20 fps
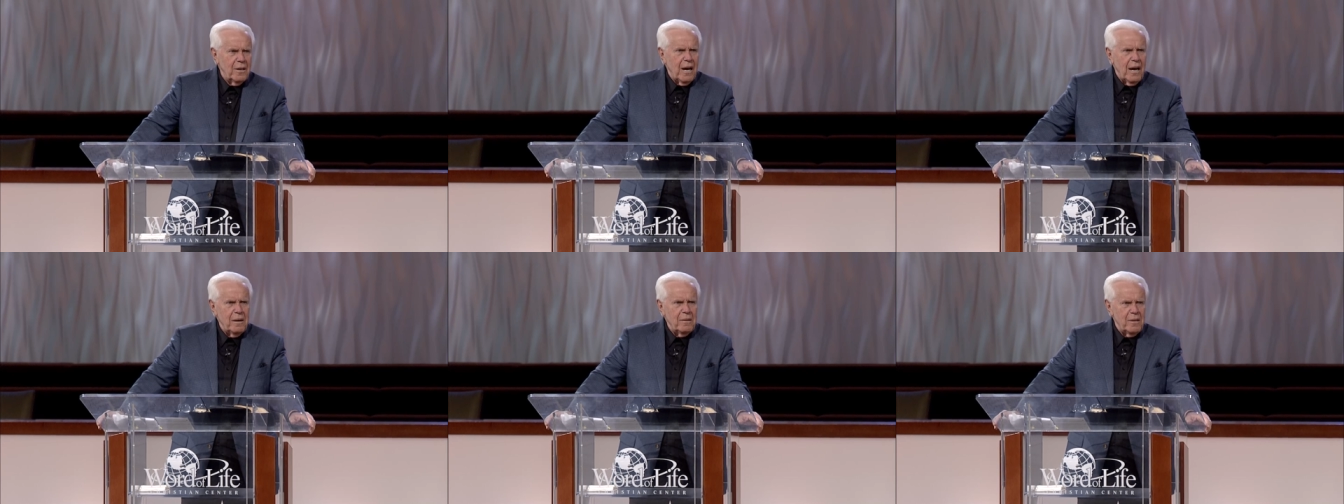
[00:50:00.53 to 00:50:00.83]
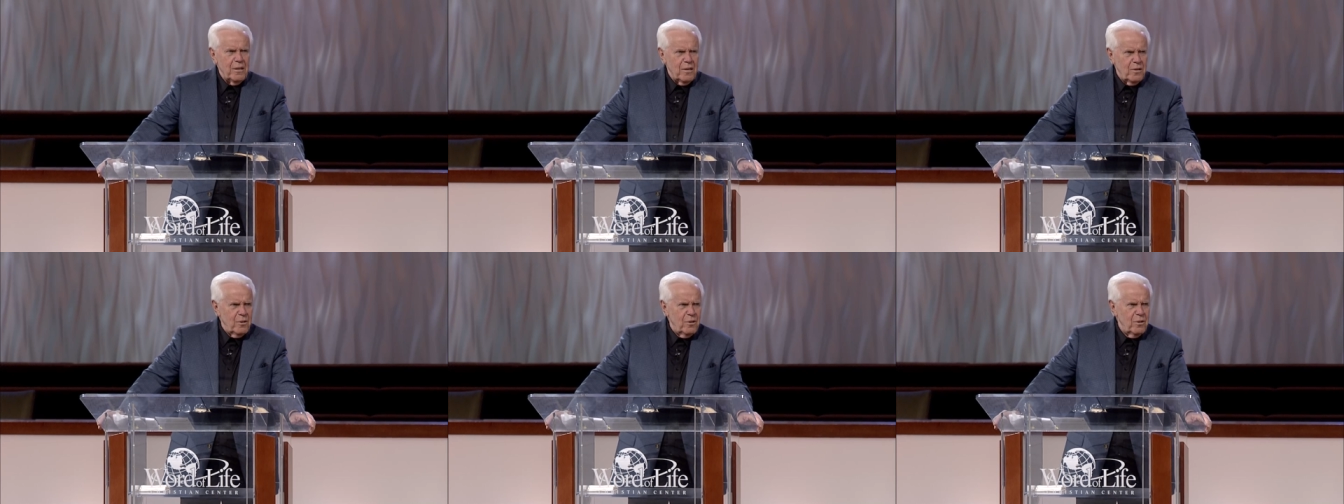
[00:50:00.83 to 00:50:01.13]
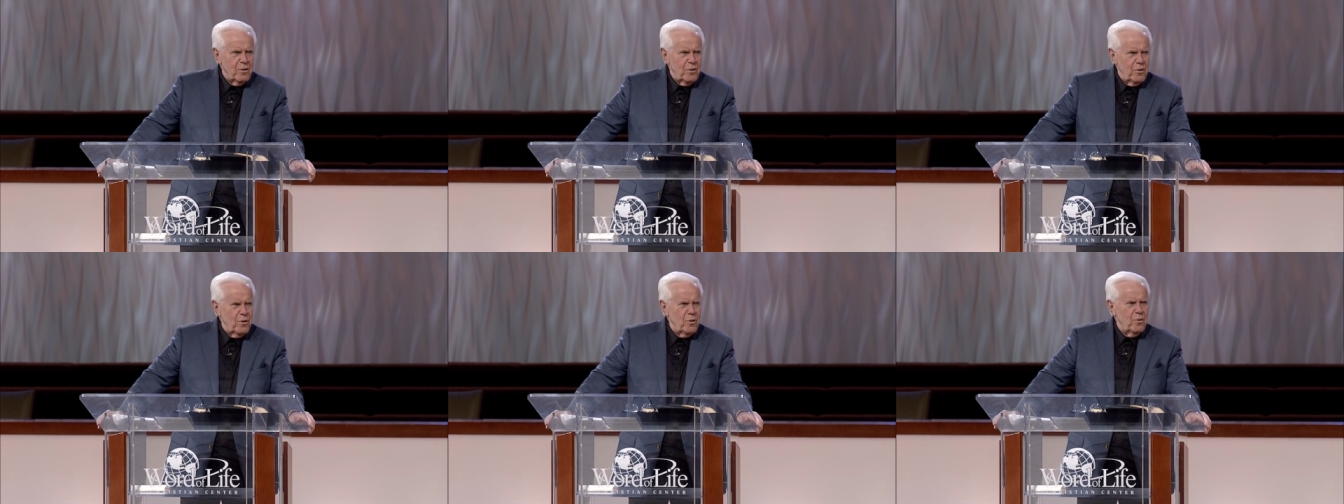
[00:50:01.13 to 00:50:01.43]
uh,
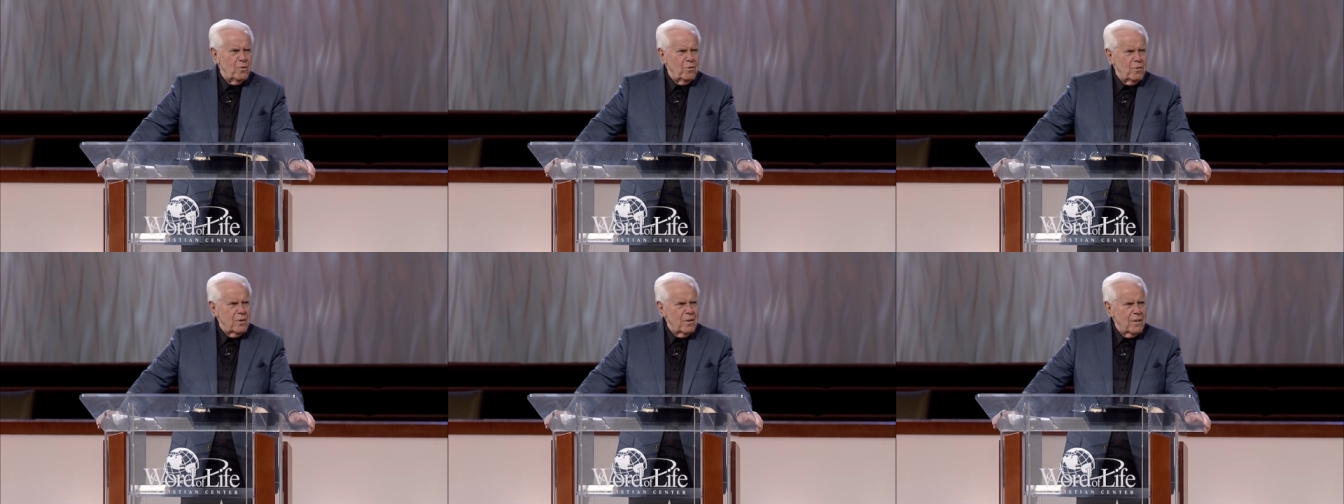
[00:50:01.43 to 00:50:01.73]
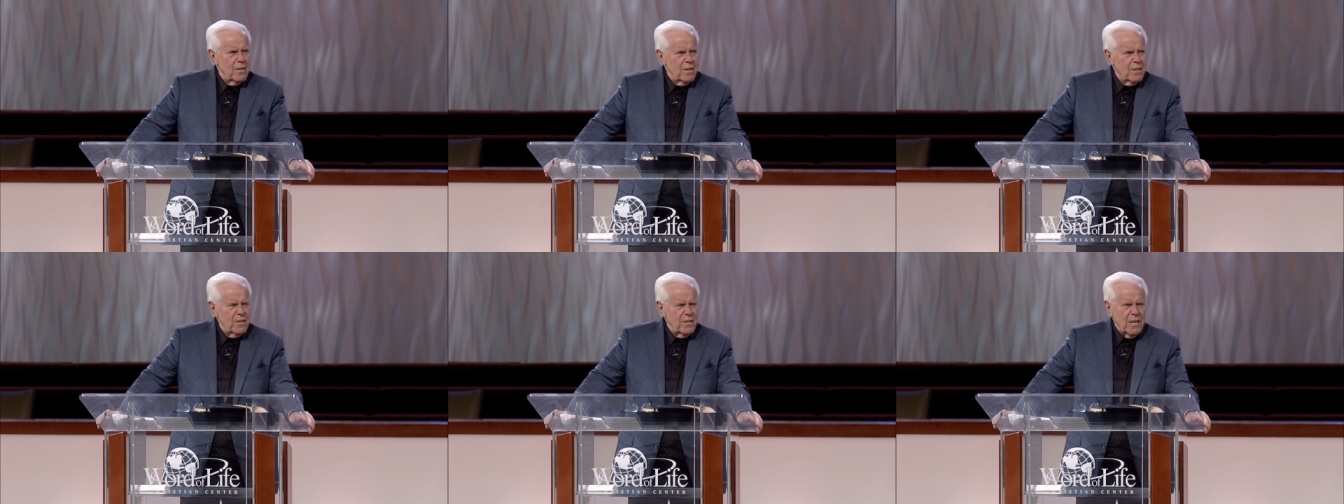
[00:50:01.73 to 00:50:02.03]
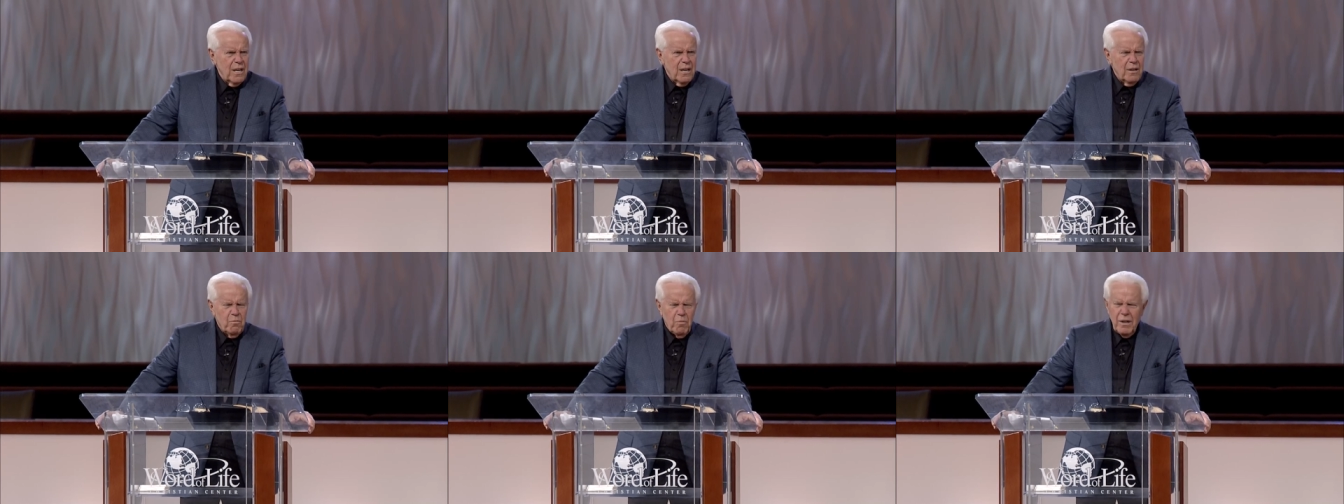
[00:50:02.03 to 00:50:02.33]
You.
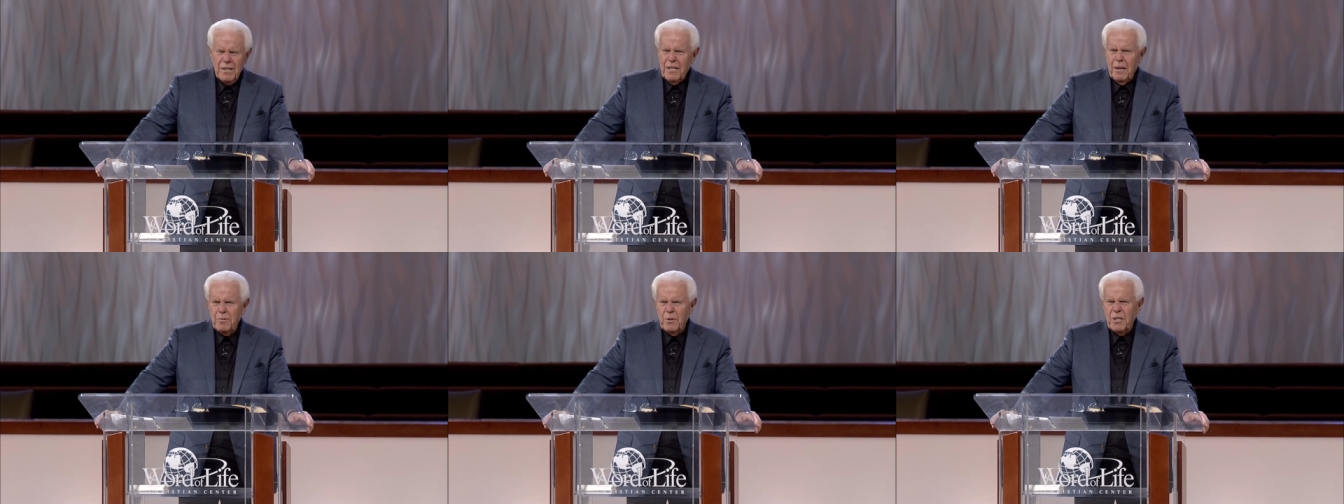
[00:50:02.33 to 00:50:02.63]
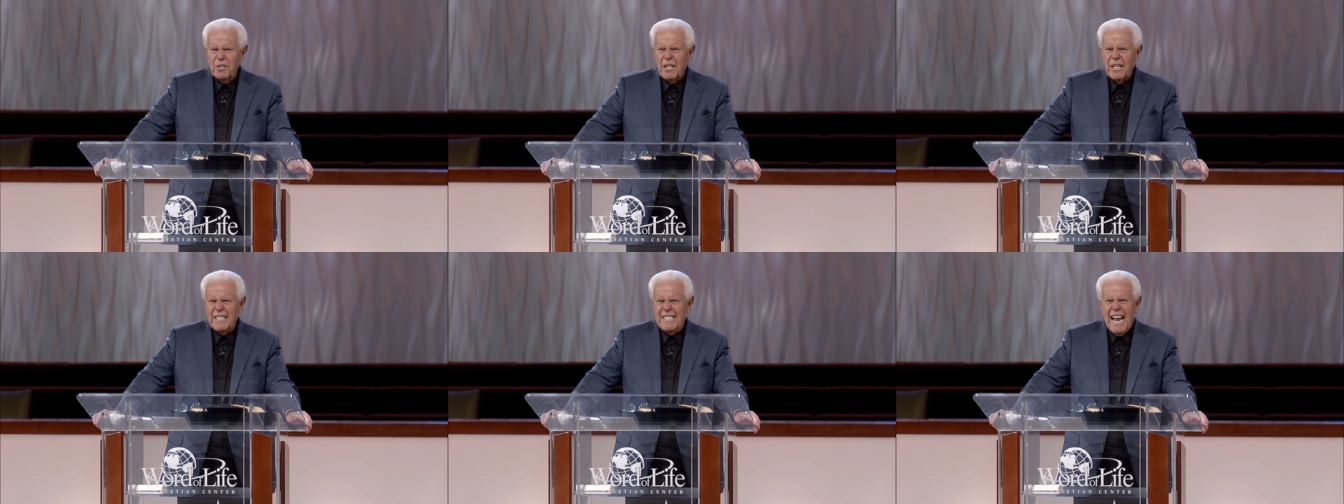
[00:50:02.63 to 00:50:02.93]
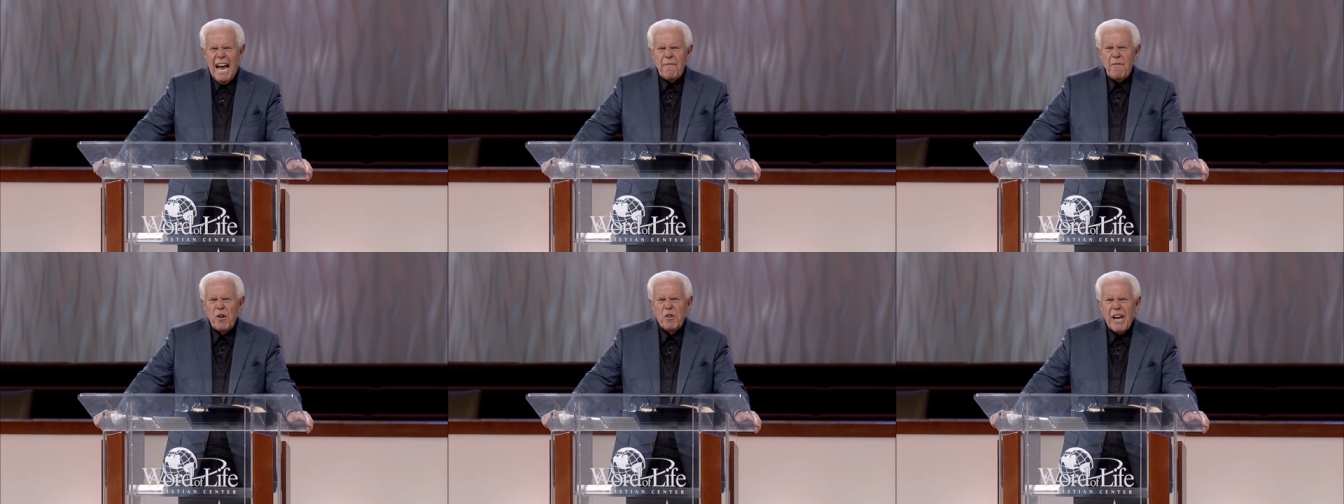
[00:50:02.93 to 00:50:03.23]
One time she said,
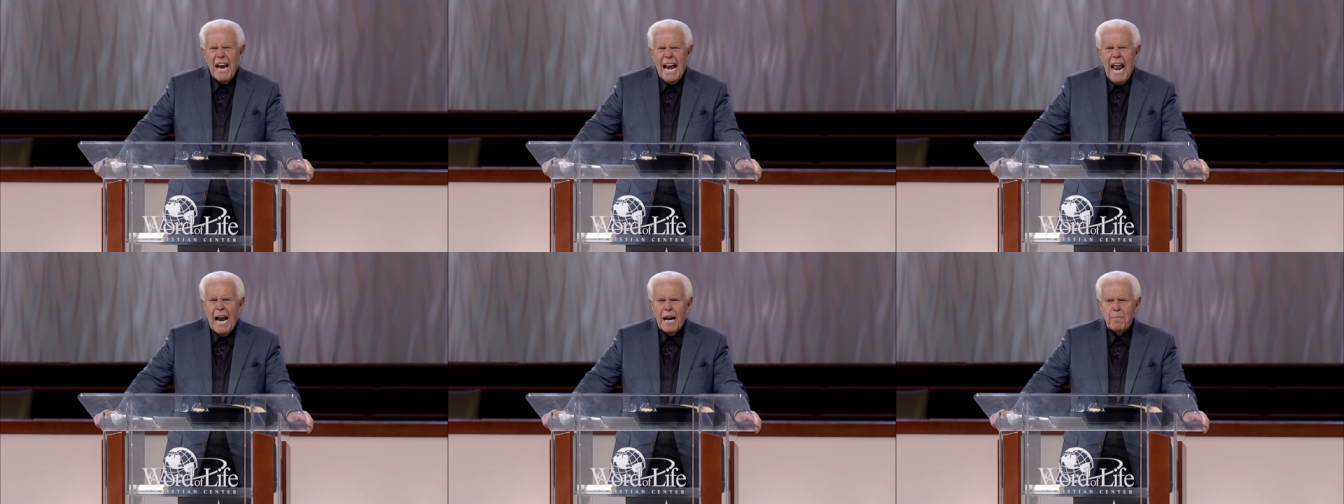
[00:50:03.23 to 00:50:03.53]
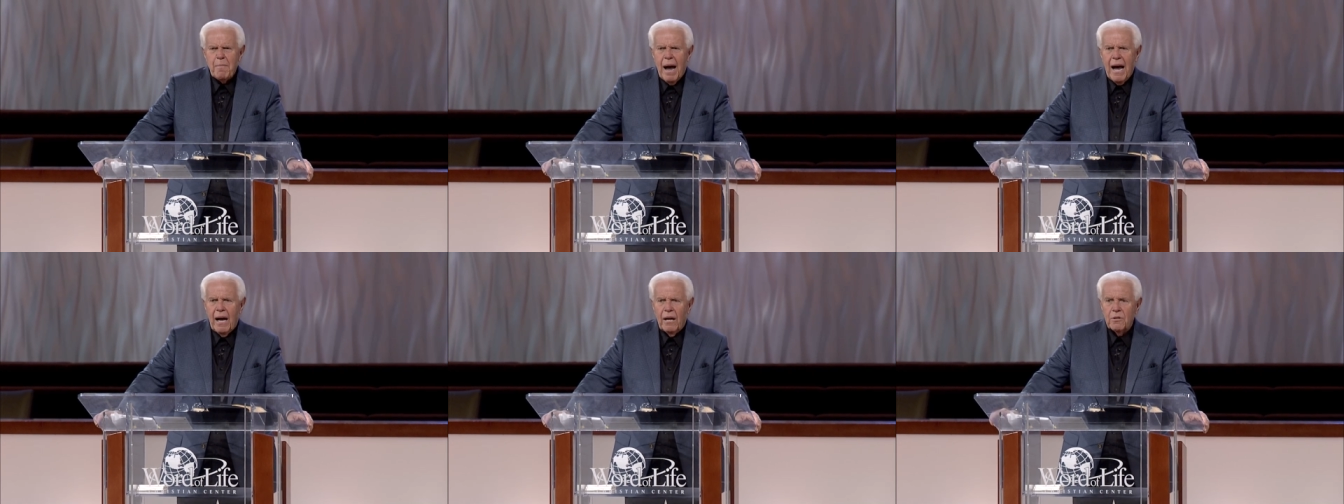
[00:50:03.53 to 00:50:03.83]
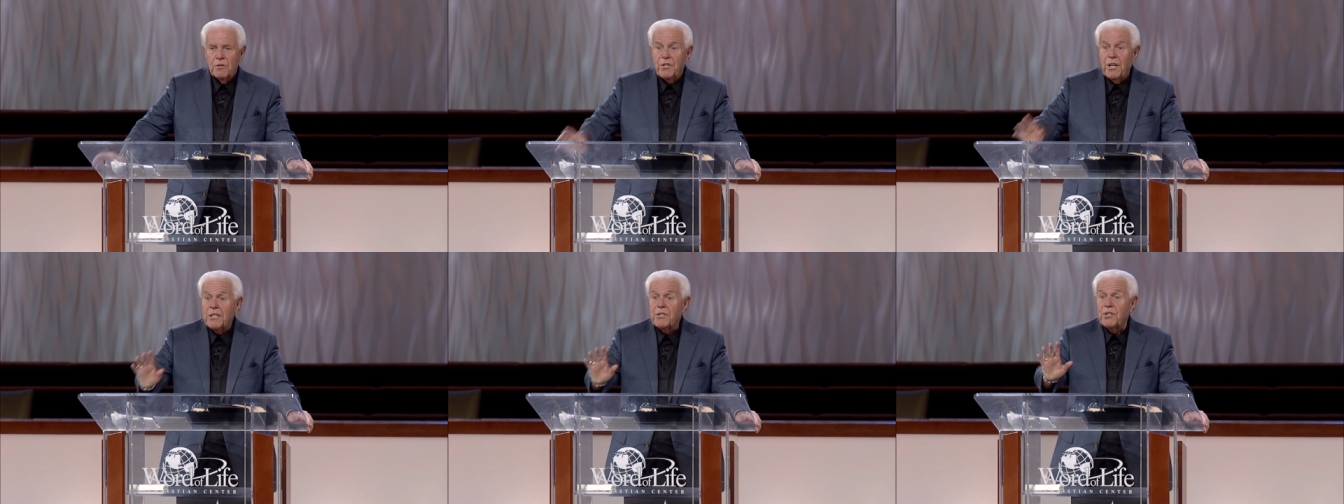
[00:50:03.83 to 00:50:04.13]
Devil, get out of my house.
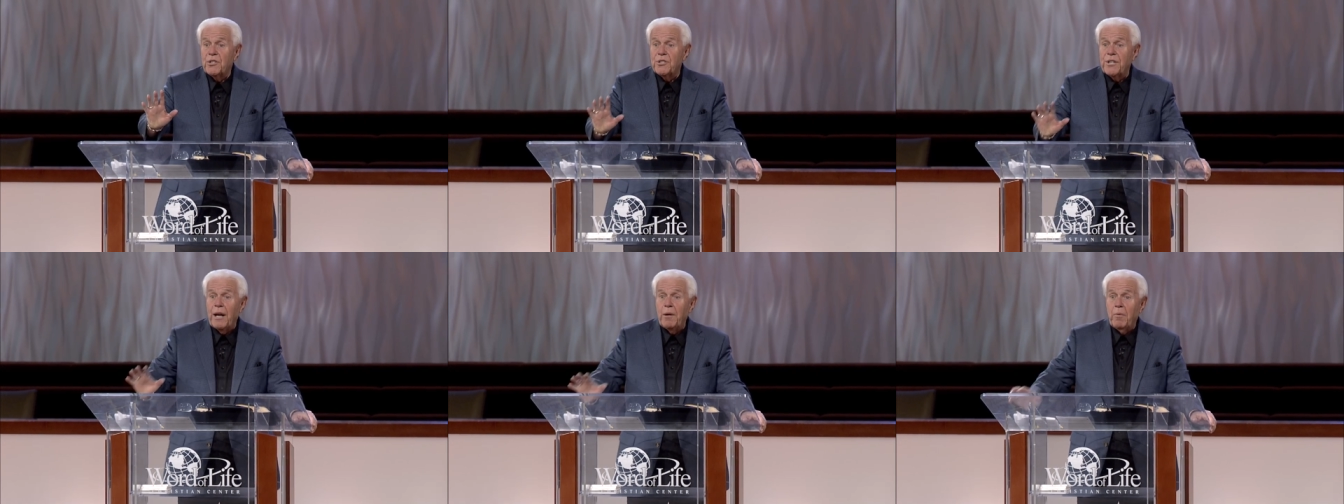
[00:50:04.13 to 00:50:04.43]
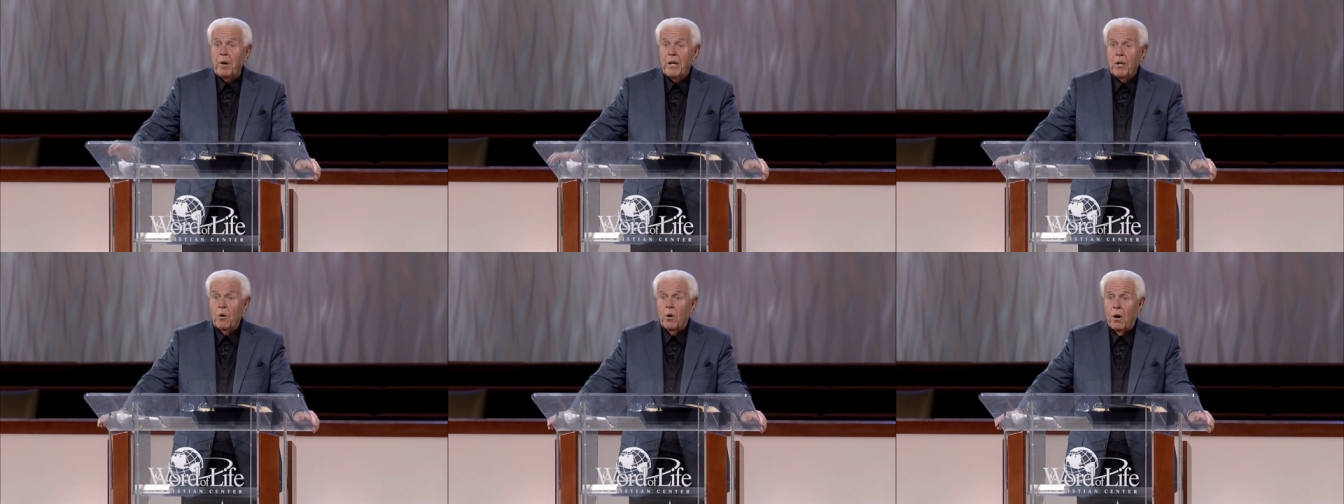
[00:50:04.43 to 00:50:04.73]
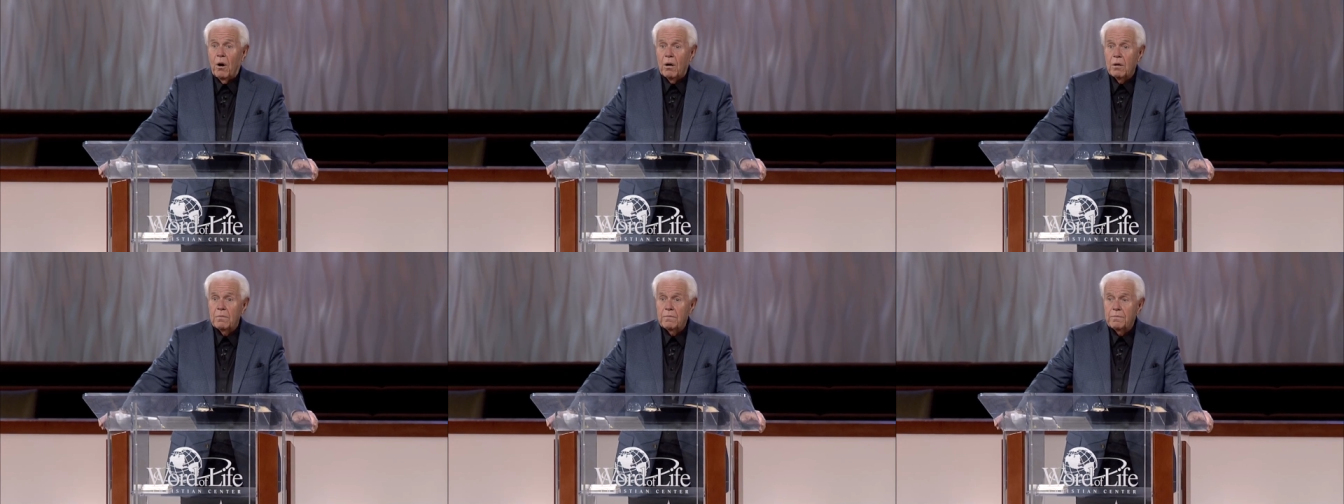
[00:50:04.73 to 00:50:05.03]
Jesse, stay where you are.